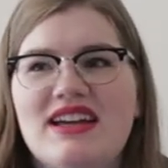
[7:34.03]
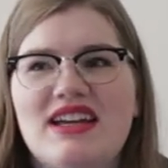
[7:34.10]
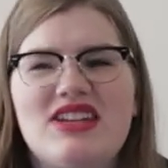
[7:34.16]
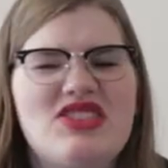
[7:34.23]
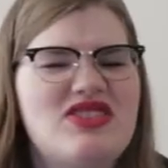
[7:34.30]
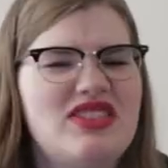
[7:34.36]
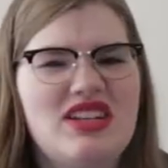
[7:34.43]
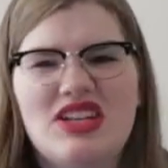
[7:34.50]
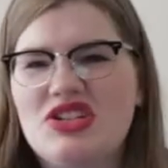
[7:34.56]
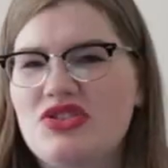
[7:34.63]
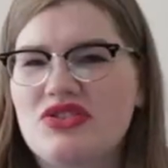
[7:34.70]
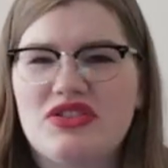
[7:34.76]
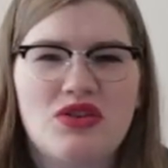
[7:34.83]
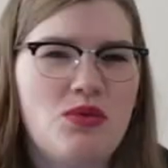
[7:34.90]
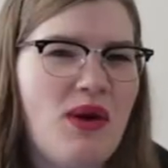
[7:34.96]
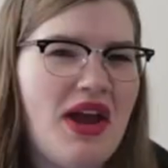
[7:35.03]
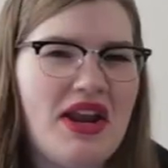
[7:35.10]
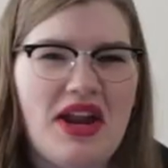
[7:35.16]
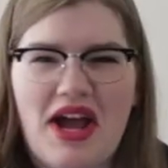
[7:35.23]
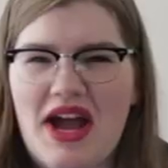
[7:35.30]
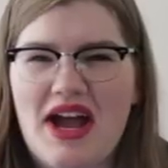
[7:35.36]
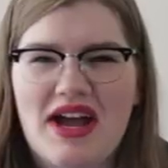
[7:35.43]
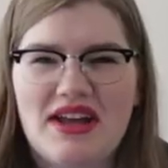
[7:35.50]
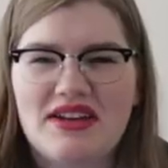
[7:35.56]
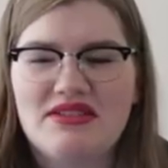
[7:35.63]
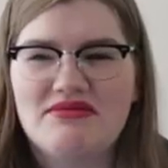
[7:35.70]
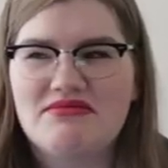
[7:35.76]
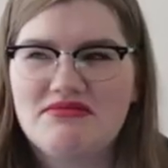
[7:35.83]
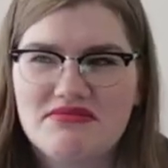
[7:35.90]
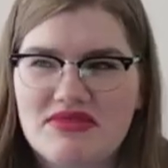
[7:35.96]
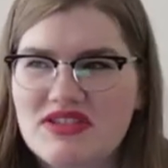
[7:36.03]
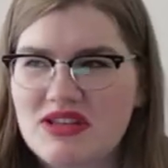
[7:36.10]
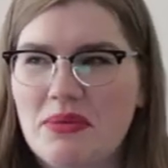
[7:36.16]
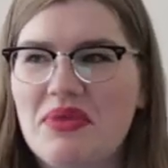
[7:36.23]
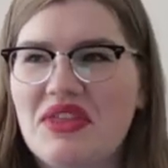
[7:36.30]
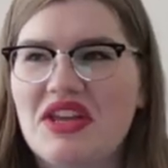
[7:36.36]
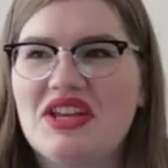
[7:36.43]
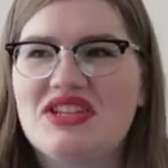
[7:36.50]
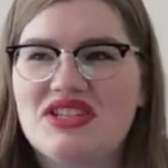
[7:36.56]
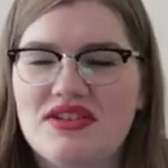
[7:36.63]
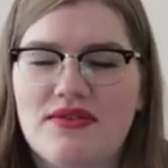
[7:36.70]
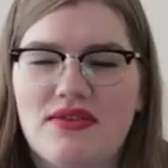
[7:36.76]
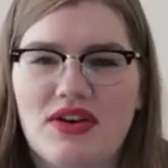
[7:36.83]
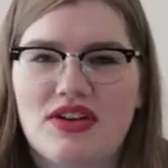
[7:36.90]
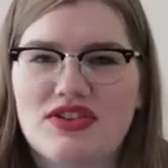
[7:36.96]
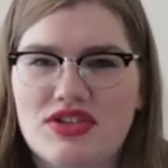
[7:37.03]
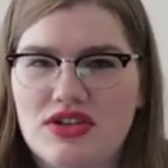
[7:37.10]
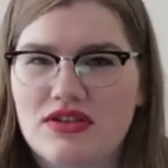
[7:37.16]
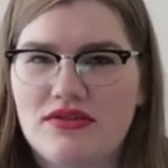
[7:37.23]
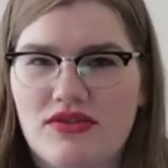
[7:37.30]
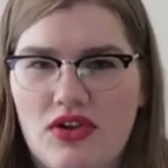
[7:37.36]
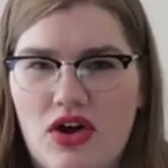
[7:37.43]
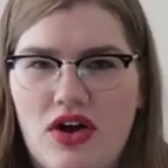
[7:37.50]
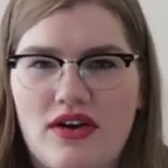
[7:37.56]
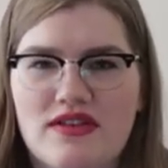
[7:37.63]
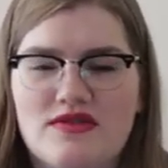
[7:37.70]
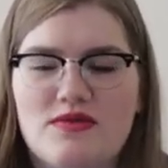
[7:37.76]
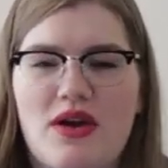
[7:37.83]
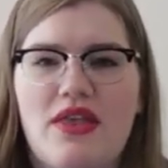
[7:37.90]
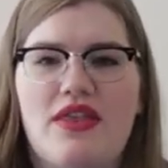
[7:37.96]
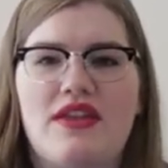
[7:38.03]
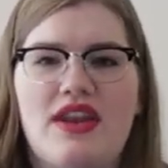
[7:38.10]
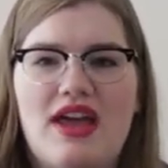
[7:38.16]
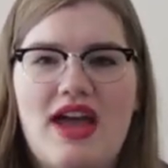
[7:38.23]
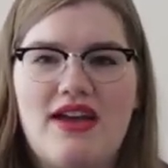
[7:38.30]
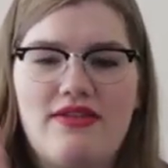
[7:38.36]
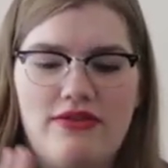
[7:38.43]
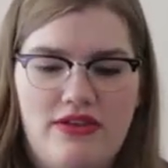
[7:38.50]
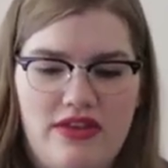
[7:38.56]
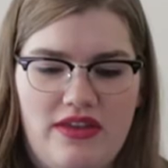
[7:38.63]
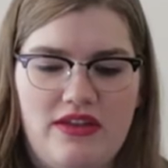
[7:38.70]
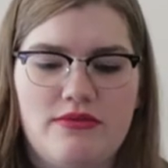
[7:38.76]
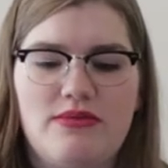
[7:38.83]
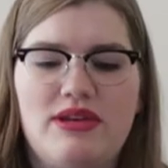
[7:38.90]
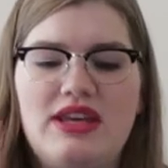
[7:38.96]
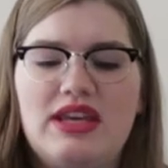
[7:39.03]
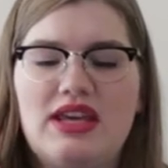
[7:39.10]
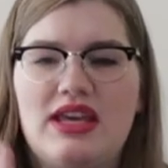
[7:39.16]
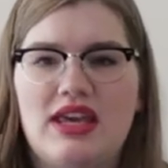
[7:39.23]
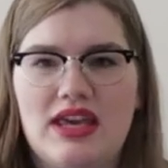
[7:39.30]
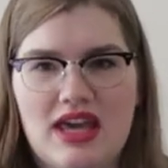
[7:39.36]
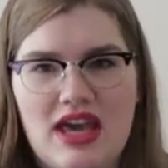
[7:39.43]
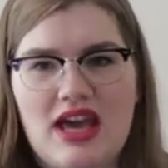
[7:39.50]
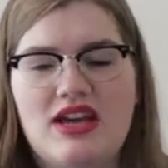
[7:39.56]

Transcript: it's just an interesting way to add something different to your vlogs rather than everything being